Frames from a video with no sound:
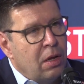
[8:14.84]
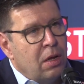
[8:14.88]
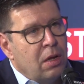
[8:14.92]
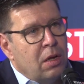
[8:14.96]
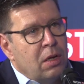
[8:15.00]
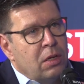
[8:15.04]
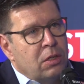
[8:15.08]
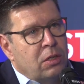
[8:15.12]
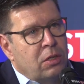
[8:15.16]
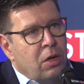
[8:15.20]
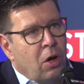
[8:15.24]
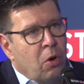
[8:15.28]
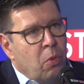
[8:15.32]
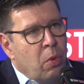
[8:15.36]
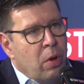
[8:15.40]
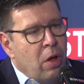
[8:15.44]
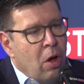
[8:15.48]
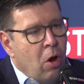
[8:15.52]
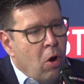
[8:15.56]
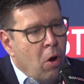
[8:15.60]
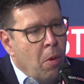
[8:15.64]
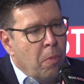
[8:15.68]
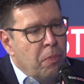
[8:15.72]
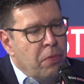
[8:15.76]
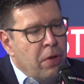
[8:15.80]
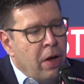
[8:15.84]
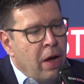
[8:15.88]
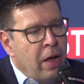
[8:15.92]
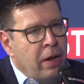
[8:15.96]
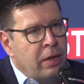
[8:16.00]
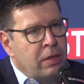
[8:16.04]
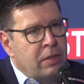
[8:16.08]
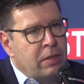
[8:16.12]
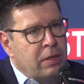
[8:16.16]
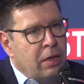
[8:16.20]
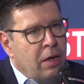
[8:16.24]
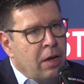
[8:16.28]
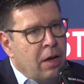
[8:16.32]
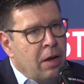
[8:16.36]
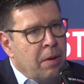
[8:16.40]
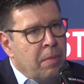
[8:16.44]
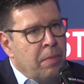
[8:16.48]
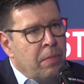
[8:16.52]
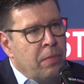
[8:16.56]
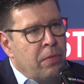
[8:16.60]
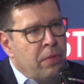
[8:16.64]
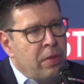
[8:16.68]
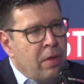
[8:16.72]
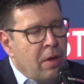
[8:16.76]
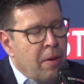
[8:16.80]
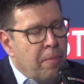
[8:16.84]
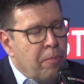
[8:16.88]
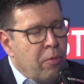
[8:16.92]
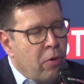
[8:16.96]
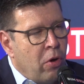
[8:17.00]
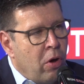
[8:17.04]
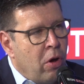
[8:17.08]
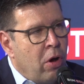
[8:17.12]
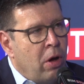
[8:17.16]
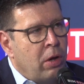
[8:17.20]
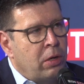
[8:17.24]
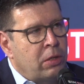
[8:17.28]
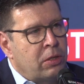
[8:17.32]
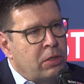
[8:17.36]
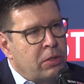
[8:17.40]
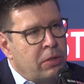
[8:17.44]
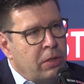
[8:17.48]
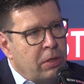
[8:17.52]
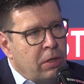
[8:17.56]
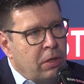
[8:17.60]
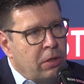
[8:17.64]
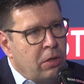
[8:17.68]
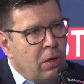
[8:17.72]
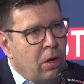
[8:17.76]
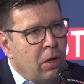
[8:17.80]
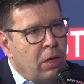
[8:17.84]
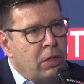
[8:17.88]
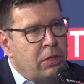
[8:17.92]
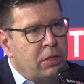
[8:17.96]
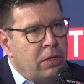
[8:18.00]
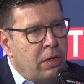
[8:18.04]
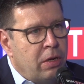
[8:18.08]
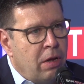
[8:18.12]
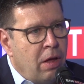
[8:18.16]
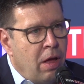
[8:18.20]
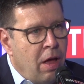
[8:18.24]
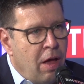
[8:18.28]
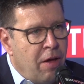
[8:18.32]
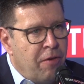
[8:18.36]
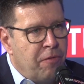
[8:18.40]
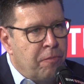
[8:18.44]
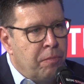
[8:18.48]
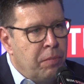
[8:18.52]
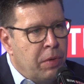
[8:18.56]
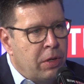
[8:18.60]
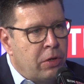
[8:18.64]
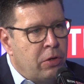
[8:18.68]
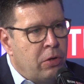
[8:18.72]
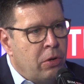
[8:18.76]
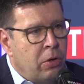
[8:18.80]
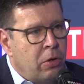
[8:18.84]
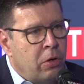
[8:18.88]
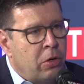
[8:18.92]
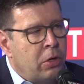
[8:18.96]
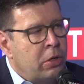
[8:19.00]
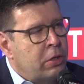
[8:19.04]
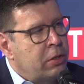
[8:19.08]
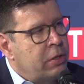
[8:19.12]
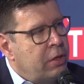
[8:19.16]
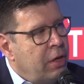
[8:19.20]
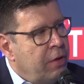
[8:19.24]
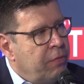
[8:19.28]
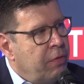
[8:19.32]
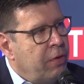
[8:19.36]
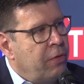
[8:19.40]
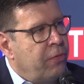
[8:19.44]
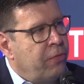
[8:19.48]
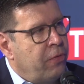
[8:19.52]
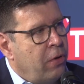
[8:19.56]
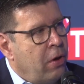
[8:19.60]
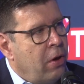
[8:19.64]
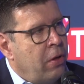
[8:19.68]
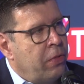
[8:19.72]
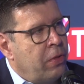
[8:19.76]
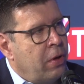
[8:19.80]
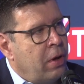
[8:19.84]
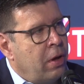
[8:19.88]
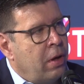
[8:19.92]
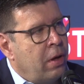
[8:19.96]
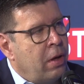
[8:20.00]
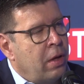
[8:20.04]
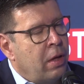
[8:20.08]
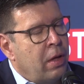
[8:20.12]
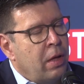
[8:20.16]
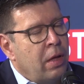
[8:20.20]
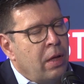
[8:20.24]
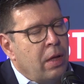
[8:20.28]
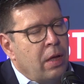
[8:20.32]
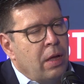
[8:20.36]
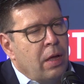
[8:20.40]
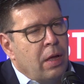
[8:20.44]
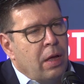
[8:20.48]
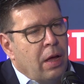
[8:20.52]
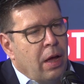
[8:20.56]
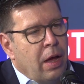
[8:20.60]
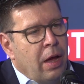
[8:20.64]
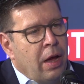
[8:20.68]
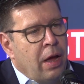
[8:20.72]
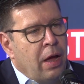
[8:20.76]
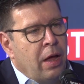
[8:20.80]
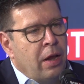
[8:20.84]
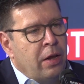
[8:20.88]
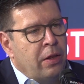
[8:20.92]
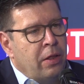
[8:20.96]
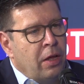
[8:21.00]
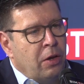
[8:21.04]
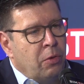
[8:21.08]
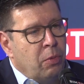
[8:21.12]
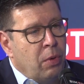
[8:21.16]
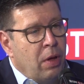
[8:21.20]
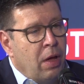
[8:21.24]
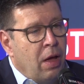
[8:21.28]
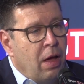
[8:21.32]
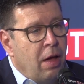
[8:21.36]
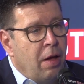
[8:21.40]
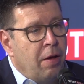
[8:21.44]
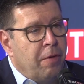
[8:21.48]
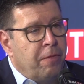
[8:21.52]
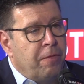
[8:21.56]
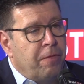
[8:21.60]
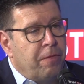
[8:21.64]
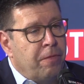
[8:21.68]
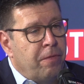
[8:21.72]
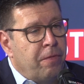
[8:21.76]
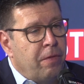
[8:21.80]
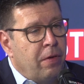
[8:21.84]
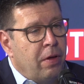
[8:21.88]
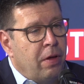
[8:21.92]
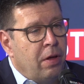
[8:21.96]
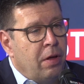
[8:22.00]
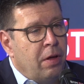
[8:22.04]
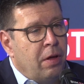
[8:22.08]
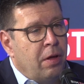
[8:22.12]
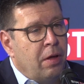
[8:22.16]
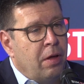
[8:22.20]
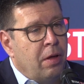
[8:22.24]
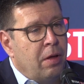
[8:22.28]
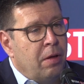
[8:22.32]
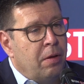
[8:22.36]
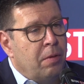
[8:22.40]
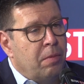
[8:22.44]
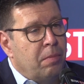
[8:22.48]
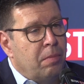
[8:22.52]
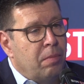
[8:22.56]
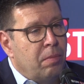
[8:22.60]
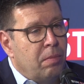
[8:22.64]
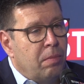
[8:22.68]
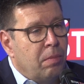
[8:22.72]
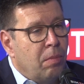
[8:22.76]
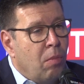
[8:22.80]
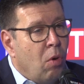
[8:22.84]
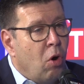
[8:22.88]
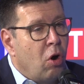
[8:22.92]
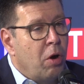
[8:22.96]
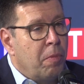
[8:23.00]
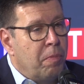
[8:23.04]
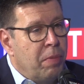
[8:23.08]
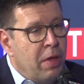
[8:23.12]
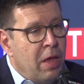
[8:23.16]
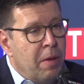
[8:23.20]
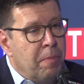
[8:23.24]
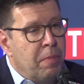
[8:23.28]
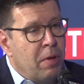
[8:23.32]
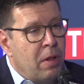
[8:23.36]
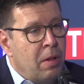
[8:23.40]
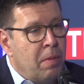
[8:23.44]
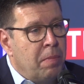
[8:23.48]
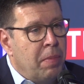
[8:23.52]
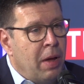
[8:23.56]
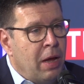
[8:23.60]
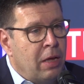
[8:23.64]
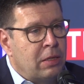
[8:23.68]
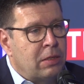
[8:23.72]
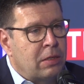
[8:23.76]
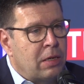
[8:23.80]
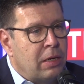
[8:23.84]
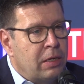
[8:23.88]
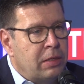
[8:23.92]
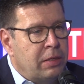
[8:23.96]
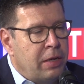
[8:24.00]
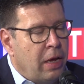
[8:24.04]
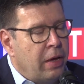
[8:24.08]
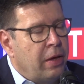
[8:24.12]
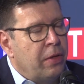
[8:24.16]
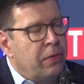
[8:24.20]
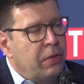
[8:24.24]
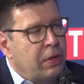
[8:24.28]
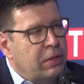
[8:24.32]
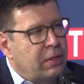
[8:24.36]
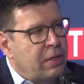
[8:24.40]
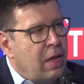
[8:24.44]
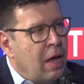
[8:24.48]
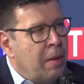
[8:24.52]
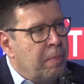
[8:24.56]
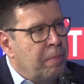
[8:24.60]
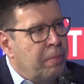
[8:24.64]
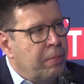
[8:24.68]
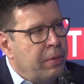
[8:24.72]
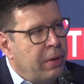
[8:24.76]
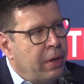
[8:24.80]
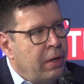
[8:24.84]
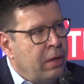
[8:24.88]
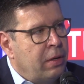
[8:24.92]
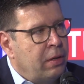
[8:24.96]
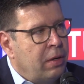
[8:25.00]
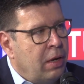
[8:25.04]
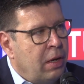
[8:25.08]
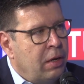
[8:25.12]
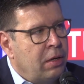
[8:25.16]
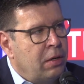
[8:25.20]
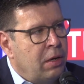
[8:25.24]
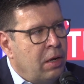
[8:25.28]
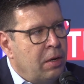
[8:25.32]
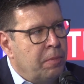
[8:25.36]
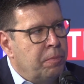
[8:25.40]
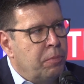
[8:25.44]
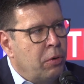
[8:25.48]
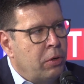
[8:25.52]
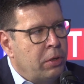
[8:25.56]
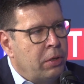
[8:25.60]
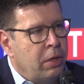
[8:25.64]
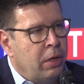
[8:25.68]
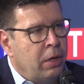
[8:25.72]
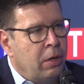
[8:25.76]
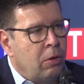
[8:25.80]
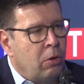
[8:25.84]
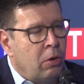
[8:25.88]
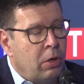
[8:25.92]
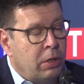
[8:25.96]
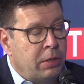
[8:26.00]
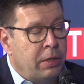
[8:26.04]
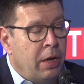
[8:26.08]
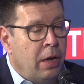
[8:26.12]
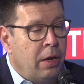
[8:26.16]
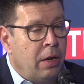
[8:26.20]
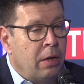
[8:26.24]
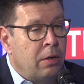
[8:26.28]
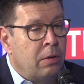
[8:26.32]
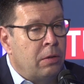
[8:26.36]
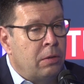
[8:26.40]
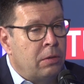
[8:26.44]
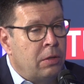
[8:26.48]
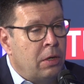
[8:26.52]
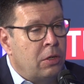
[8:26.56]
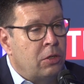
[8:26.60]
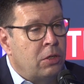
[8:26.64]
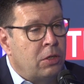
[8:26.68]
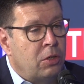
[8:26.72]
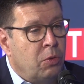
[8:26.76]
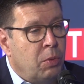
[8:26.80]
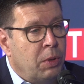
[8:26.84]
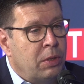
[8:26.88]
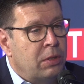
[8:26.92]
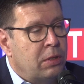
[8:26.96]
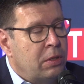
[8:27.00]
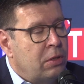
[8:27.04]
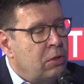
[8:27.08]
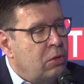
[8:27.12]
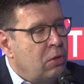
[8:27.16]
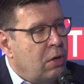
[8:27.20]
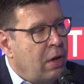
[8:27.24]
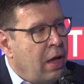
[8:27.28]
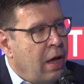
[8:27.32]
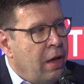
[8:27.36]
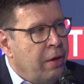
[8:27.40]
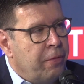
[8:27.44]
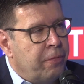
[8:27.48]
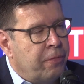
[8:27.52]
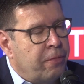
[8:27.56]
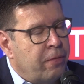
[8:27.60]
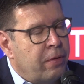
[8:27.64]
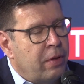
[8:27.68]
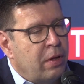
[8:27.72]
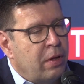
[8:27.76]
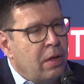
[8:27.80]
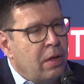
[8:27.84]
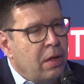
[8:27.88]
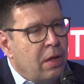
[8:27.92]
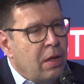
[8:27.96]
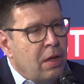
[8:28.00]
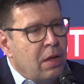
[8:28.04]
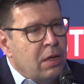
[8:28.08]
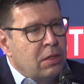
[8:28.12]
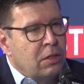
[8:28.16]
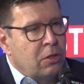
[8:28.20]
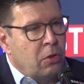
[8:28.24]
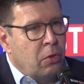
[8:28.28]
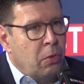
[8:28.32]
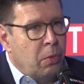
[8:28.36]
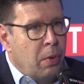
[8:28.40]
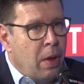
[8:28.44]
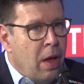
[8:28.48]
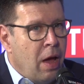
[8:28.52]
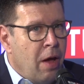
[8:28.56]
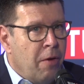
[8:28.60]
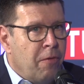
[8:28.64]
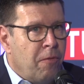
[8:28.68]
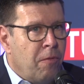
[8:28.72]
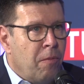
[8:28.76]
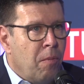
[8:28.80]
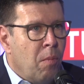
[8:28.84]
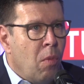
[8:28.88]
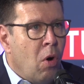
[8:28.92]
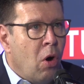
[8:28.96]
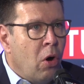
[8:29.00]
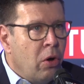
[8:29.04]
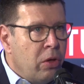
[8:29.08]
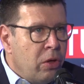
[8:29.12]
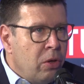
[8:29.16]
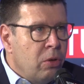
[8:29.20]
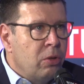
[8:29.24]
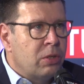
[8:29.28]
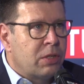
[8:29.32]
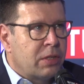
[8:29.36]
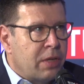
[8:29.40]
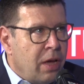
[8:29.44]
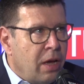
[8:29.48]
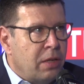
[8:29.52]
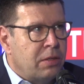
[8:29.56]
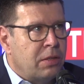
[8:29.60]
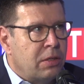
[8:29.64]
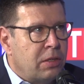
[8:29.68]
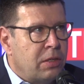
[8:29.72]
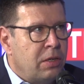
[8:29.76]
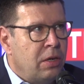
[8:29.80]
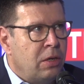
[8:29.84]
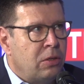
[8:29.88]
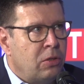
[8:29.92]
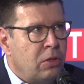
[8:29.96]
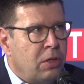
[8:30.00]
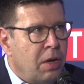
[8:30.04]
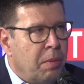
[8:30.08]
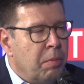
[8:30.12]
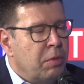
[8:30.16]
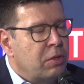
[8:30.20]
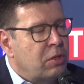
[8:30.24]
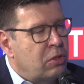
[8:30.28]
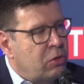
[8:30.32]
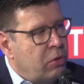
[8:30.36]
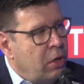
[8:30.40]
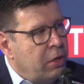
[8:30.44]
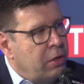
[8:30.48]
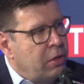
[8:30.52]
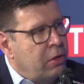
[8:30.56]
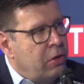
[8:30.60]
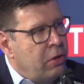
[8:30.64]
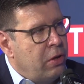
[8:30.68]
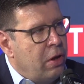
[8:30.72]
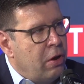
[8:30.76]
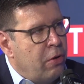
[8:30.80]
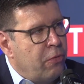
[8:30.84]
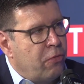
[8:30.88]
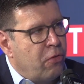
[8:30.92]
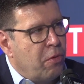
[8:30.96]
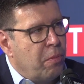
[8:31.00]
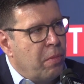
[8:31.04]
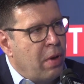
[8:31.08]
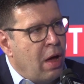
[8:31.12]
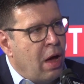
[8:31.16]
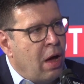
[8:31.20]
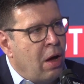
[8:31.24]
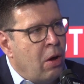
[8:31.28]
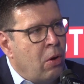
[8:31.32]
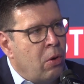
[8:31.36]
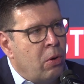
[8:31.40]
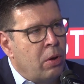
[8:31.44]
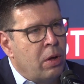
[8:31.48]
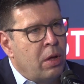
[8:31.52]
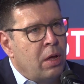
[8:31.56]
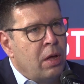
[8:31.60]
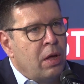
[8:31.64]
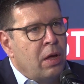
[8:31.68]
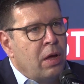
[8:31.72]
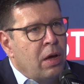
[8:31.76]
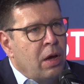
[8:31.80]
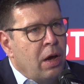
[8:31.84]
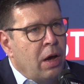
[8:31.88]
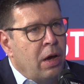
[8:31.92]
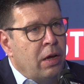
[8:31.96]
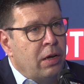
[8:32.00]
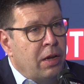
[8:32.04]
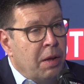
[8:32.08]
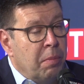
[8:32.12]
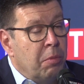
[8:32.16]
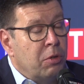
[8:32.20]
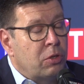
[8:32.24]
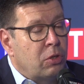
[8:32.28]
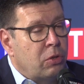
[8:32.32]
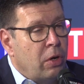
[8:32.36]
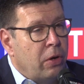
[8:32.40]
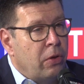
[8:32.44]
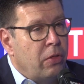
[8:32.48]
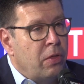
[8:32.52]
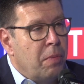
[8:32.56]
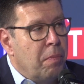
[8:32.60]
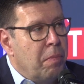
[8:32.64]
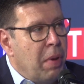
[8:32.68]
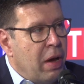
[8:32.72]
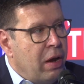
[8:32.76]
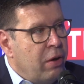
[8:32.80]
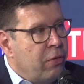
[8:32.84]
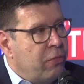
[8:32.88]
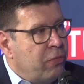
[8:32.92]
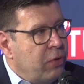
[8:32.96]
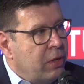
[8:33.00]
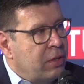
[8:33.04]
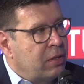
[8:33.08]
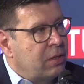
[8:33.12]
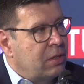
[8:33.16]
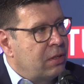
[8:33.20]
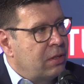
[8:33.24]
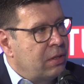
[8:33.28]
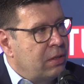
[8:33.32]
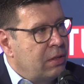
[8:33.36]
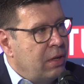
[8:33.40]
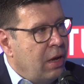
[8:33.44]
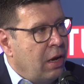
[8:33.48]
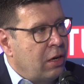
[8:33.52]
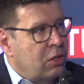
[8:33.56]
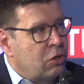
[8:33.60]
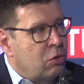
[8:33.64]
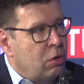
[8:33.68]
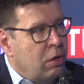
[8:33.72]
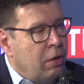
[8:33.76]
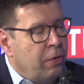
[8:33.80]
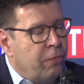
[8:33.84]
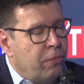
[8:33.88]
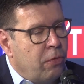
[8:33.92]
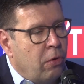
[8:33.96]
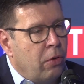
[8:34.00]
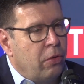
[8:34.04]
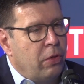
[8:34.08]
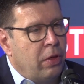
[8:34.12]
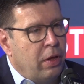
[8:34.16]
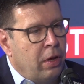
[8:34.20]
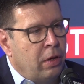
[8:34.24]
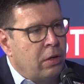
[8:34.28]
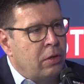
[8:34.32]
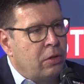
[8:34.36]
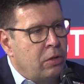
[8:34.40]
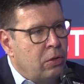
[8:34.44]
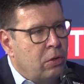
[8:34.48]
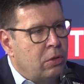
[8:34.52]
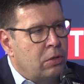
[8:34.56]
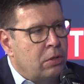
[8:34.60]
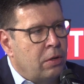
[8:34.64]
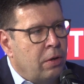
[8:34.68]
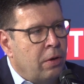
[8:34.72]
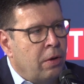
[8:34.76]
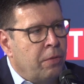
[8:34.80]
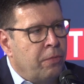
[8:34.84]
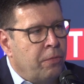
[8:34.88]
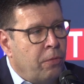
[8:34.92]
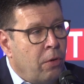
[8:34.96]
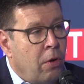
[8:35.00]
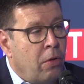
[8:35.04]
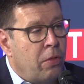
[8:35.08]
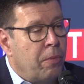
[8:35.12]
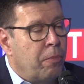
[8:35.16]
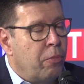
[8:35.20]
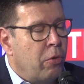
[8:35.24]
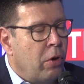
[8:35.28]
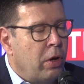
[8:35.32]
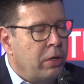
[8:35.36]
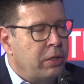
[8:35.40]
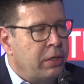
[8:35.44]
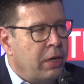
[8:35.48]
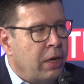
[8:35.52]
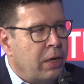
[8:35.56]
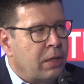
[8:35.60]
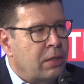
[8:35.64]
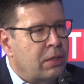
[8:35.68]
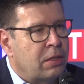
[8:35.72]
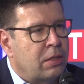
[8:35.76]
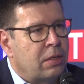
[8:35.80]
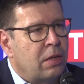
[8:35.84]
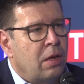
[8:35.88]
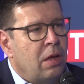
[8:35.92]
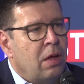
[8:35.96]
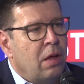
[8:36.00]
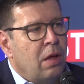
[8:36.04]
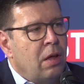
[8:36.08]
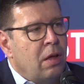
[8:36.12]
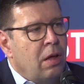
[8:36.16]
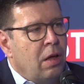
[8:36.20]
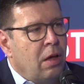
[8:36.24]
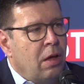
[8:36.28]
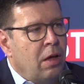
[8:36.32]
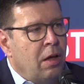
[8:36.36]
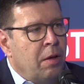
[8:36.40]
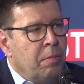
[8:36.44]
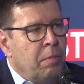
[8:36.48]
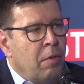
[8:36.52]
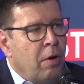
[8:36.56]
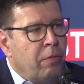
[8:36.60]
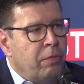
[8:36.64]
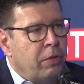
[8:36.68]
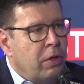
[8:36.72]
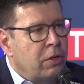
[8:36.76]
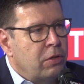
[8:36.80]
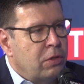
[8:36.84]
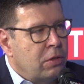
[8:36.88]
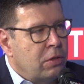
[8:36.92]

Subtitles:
So we hope that the approach, the technology have matured even further, and that we have more people basically taking this up and putting or taking digital twins into life, so that we have more use cases here to demonstrate in a year from now, demonstrating the benefits actually for the end user, for the projects of digital